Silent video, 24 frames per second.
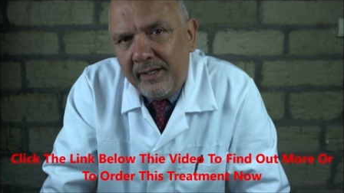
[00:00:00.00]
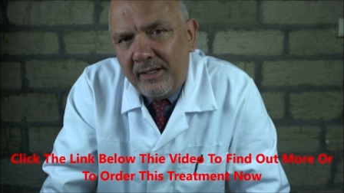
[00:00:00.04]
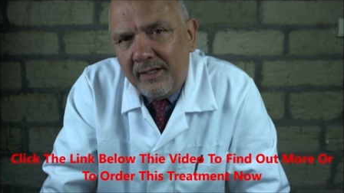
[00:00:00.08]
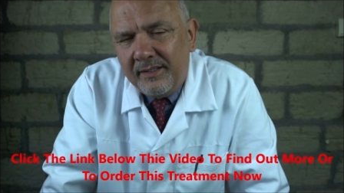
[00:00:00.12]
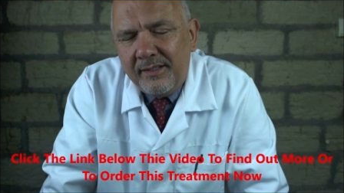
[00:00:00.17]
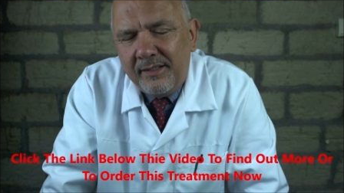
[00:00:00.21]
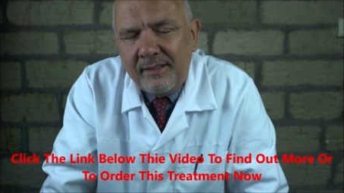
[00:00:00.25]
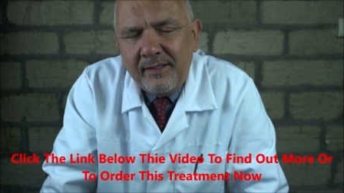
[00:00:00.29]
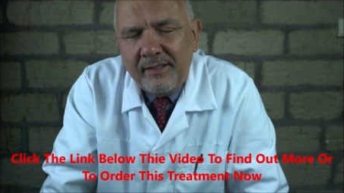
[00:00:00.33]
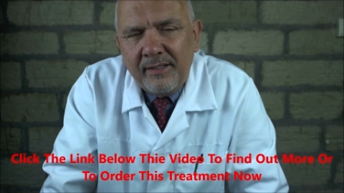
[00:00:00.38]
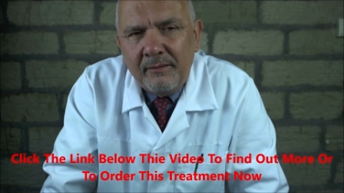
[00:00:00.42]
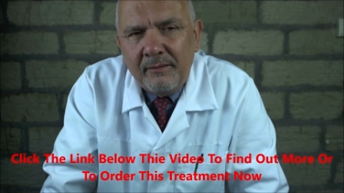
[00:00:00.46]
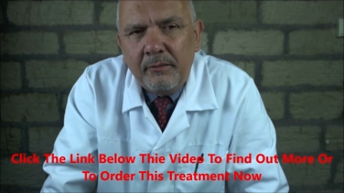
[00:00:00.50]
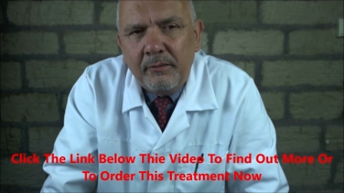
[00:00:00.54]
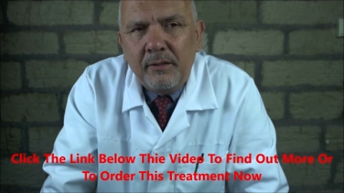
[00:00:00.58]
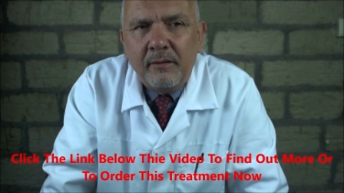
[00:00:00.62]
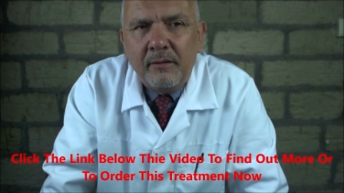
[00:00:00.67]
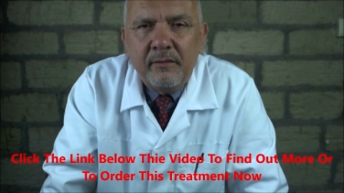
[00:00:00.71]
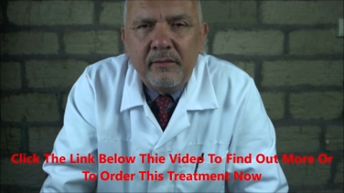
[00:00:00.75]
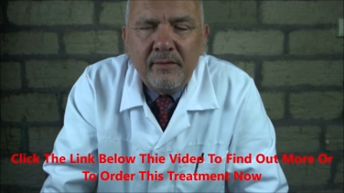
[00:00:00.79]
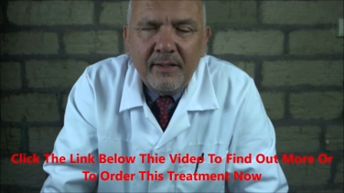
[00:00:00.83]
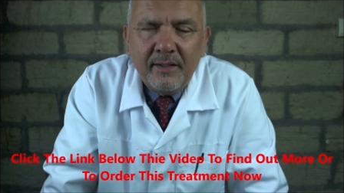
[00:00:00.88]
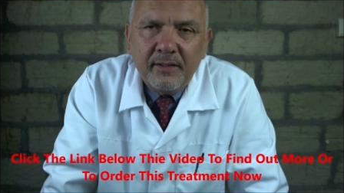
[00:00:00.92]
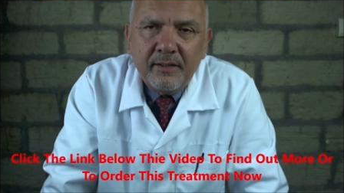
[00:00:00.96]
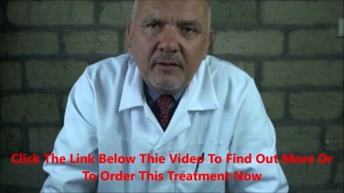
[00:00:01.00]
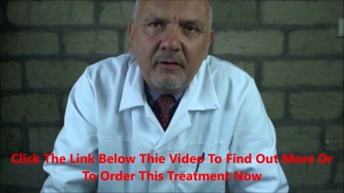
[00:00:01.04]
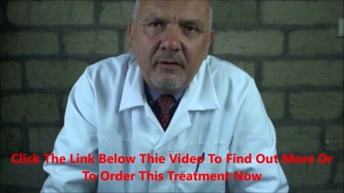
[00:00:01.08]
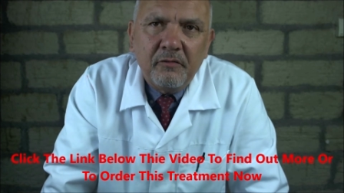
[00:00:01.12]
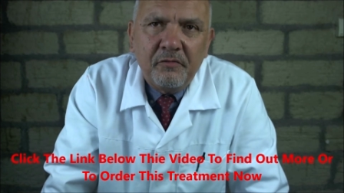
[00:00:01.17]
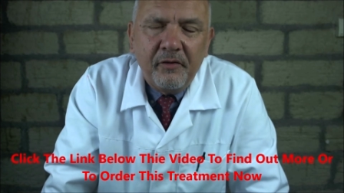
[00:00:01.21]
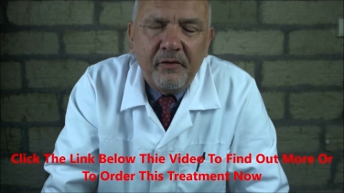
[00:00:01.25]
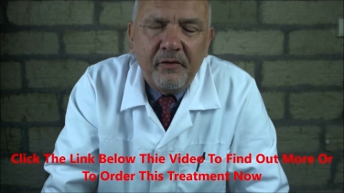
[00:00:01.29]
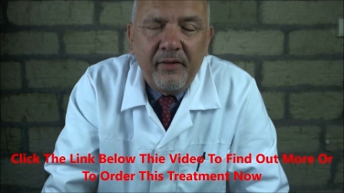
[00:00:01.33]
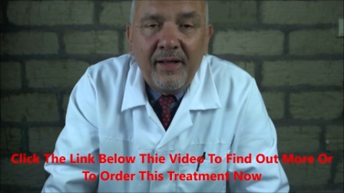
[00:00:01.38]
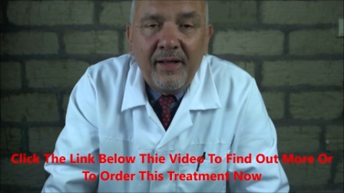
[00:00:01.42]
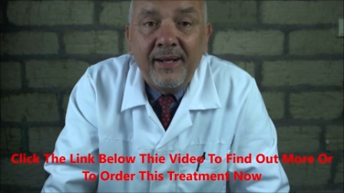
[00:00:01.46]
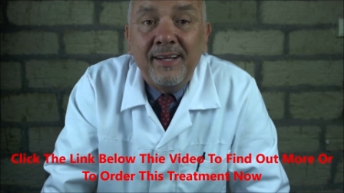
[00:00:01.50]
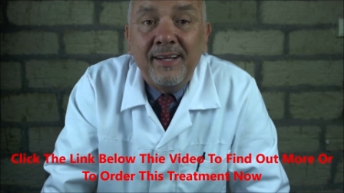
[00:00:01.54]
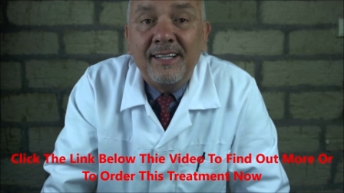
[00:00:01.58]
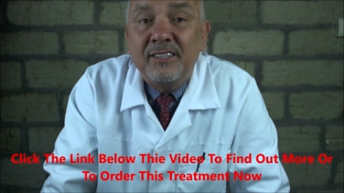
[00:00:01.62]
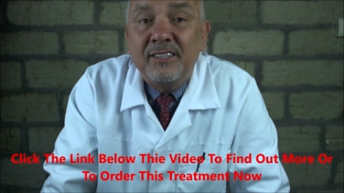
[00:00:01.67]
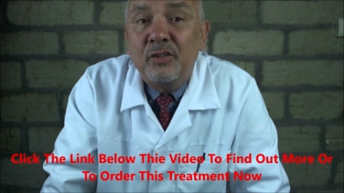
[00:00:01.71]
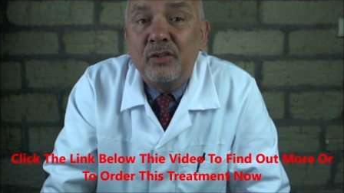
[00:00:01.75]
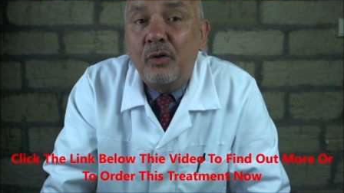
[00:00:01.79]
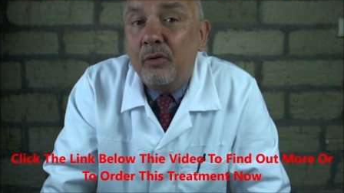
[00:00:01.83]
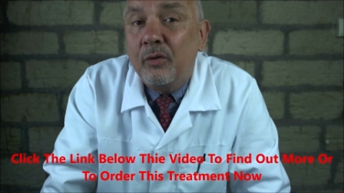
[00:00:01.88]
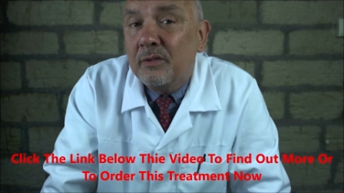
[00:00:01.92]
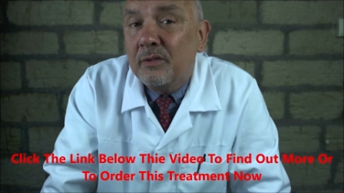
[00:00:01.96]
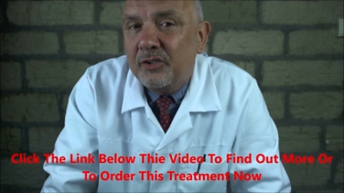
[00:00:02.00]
And you think, oh, thank God for that, it's all